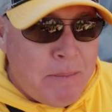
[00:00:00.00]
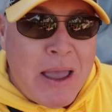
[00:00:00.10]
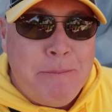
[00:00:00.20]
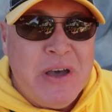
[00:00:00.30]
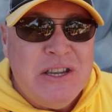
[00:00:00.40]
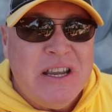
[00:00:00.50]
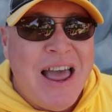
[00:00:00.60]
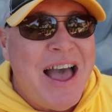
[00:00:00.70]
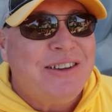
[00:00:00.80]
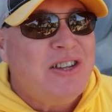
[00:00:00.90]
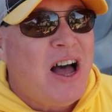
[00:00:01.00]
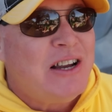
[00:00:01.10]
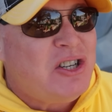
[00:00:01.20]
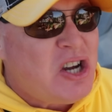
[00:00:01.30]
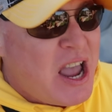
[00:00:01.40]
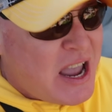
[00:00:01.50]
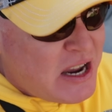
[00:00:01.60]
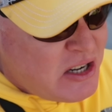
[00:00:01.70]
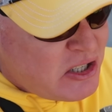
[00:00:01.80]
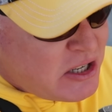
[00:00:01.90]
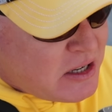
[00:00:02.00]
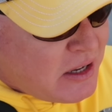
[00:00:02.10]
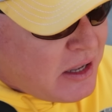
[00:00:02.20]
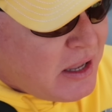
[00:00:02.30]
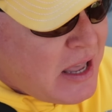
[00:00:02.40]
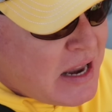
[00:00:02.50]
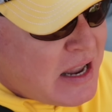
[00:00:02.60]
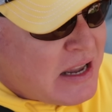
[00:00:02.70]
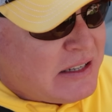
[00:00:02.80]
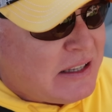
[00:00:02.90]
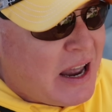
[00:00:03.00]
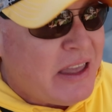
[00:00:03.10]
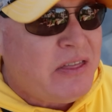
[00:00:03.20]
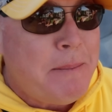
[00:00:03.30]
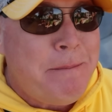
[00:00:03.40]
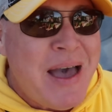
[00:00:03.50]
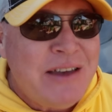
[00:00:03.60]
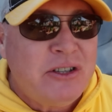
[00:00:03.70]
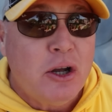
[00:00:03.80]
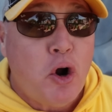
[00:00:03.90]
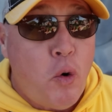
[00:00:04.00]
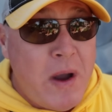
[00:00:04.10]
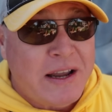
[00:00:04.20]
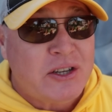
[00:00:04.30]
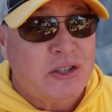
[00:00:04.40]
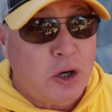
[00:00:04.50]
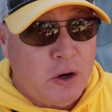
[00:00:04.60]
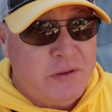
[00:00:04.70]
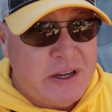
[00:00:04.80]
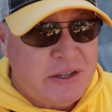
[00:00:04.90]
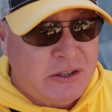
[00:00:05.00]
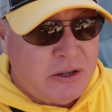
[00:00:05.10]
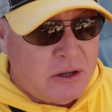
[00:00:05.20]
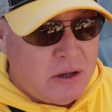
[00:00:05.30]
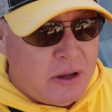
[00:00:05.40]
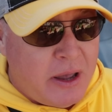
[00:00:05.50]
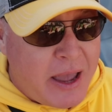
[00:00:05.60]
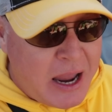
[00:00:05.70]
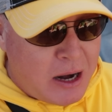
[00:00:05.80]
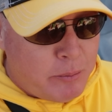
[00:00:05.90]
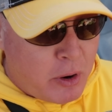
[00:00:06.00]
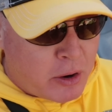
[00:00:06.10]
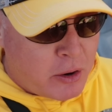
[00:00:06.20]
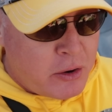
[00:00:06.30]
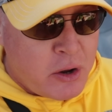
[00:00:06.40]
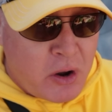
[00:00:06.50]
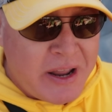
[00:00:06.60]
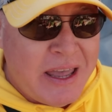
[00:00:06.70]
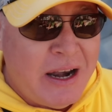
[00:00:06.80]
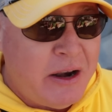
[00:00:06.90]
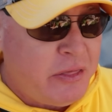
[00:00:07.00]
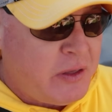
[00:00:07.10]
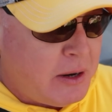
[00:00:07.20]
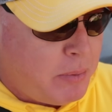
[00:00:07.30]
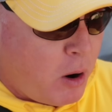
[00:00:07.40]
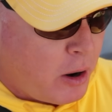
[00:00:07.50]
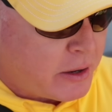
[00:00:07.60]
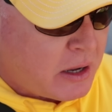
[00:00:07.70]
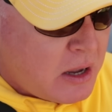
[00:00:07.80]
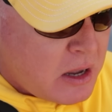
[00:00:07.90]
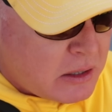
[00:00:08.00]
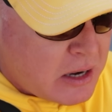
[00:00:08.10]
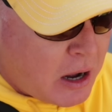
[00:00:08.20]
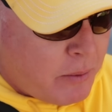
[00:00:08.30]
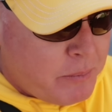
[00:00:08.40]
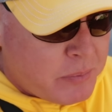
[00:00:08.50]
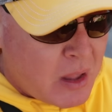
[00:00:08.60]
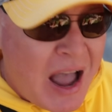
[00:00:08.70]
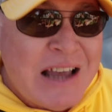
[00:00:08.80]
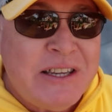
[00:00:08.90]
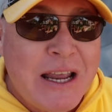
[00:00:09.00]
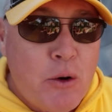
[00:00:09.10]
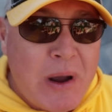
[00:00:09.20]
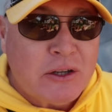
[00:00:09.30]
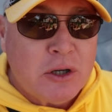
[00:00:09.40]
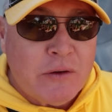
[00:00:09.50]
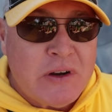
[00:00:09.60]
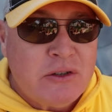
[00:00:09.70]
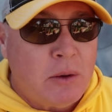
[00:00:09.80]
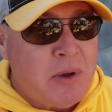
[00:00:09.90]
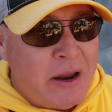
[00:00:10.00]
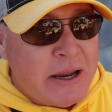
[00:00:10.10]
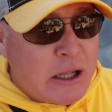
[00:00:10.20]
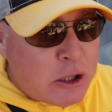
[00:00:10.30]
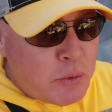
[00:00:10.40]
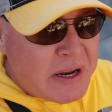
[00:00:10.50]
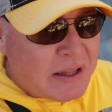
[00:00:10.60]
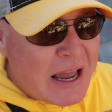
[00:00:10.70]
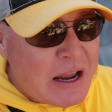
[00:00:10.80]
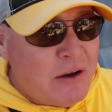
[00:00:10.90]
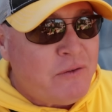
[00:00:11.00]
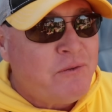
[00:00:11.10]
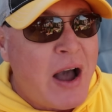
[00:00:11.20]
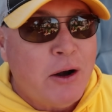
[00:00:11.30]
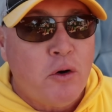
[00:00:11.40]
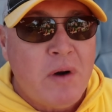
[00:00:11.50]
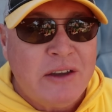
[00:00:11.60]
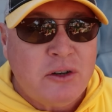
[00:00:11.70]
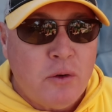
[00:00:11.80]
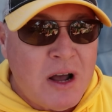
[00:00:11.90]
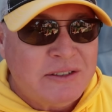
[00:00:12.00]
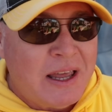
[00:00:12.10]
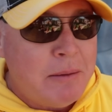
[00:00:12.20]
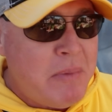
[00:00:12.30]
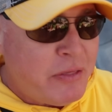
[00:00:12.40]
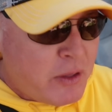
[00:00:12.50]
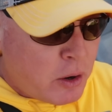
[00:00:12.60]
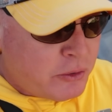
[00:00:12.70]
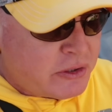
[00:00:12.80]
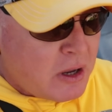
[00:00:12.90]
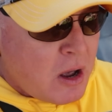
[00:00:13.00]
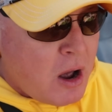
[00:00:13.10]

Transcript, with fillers: My opinion has not changed. It is like the best quick service hamburger you're gonna get in a theme park. Now, I say quick service, so I'm not including like finer restaurants like Mythos